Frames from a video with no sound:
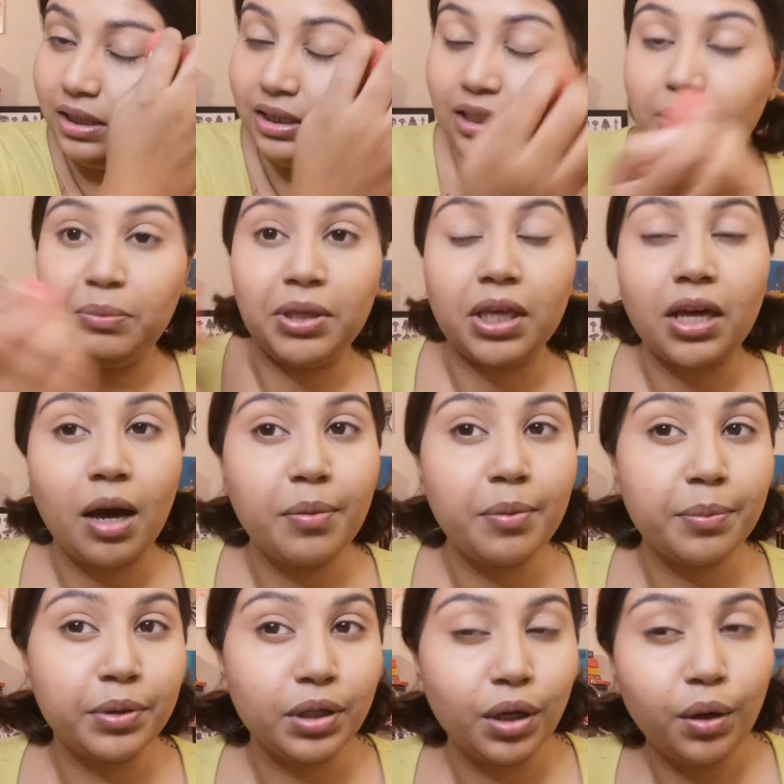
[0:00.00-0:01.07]
Leave me a comment
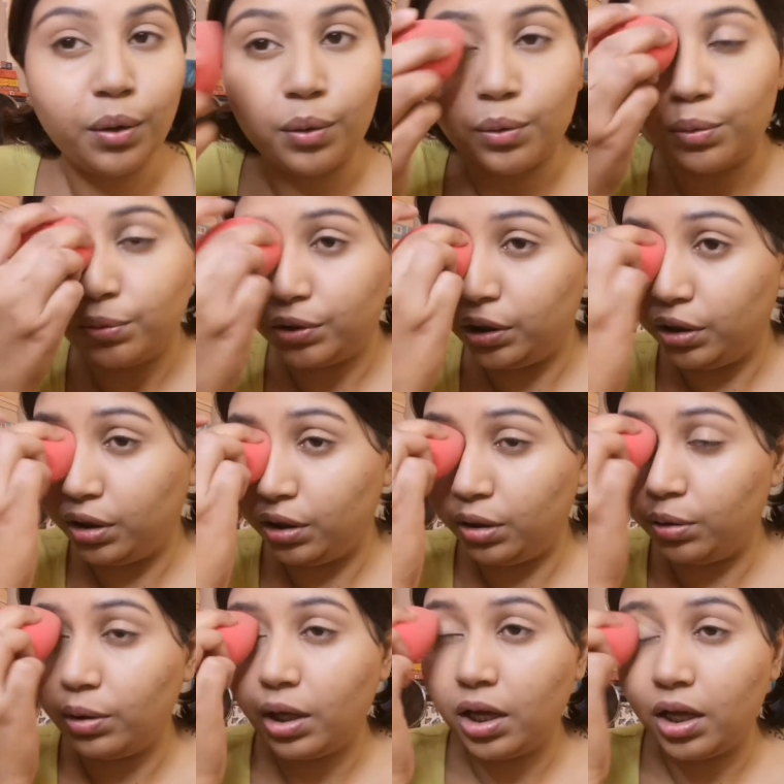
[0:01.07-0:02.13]
below,
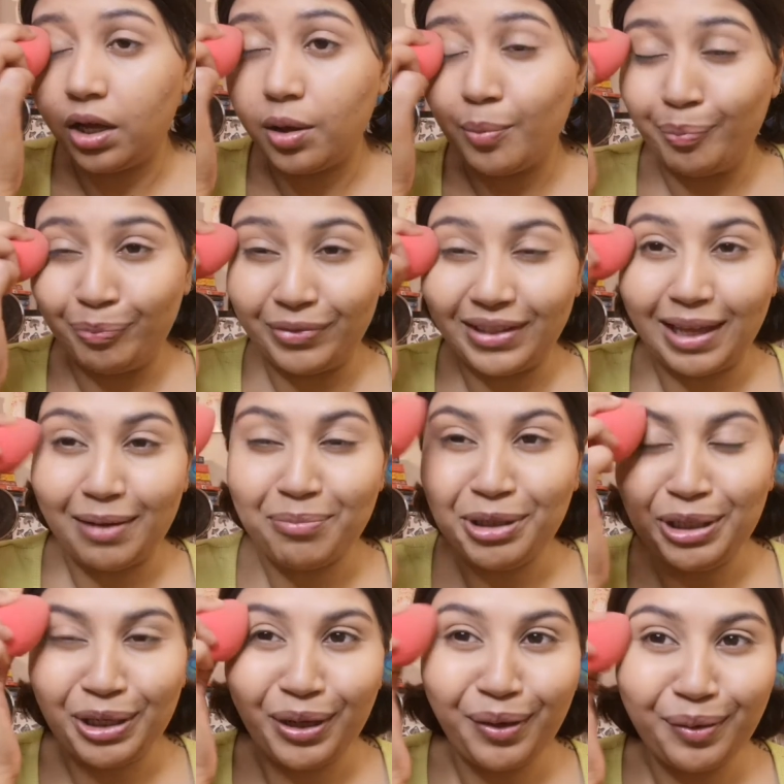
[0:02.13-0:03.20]
let me
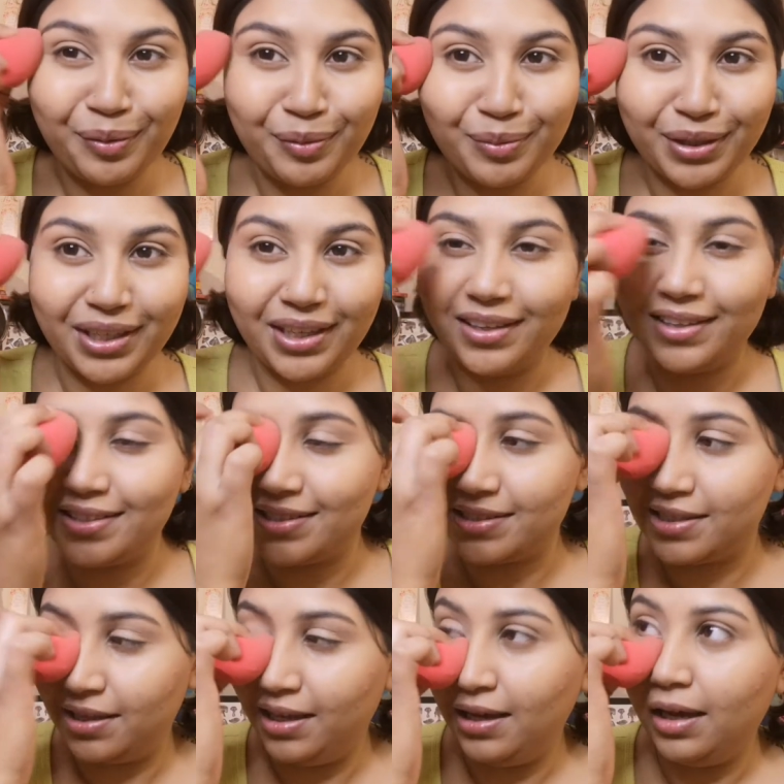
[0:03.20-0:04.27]
know, because
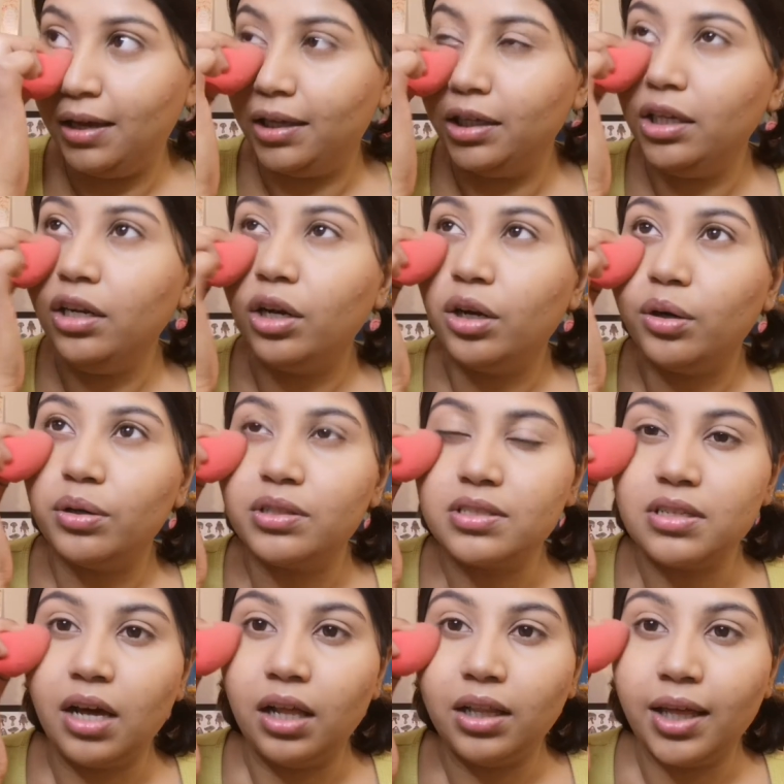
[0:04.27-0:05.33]
it's
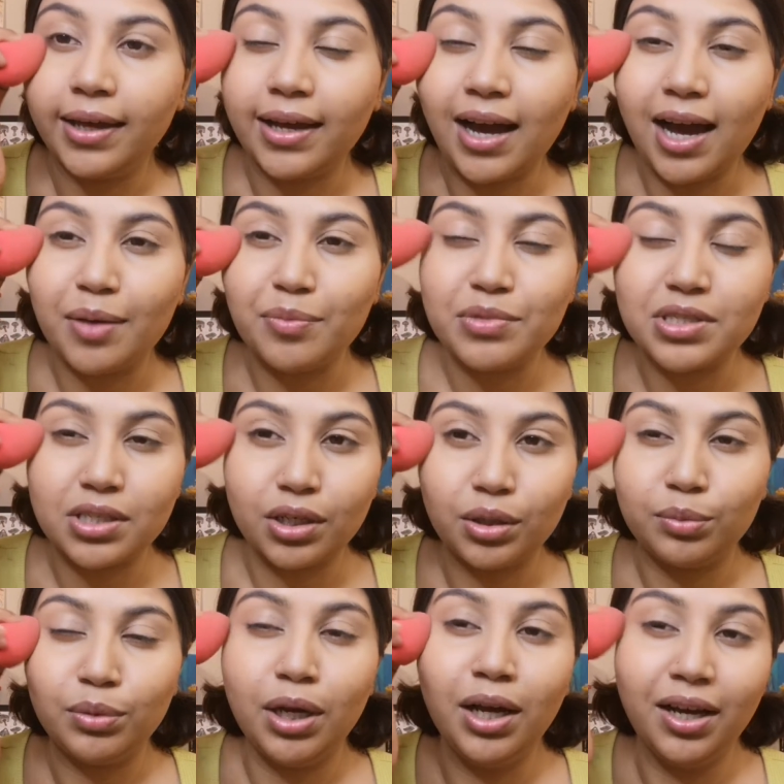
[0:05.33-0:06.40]
not like I'm
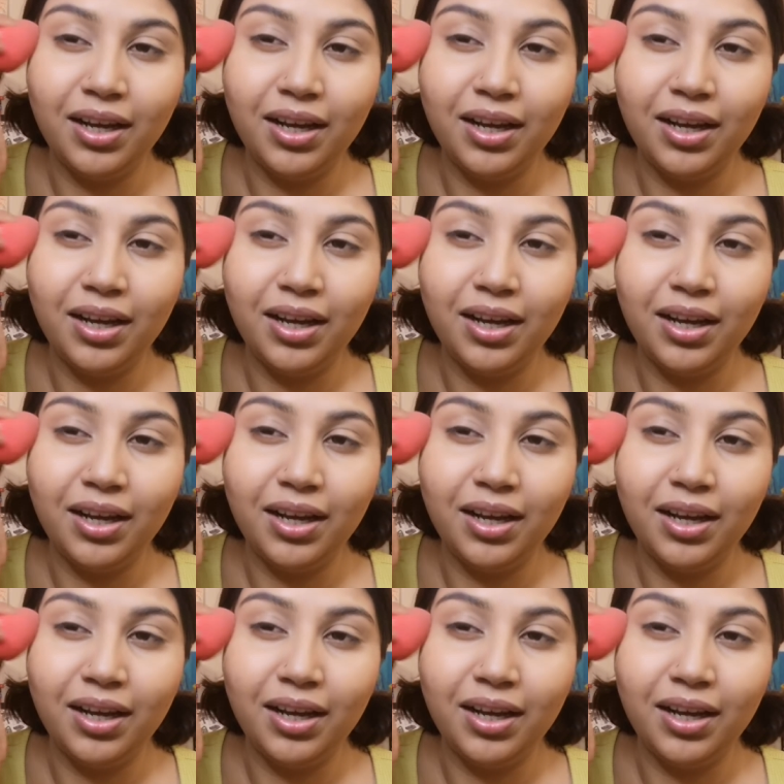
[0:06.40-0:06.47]
some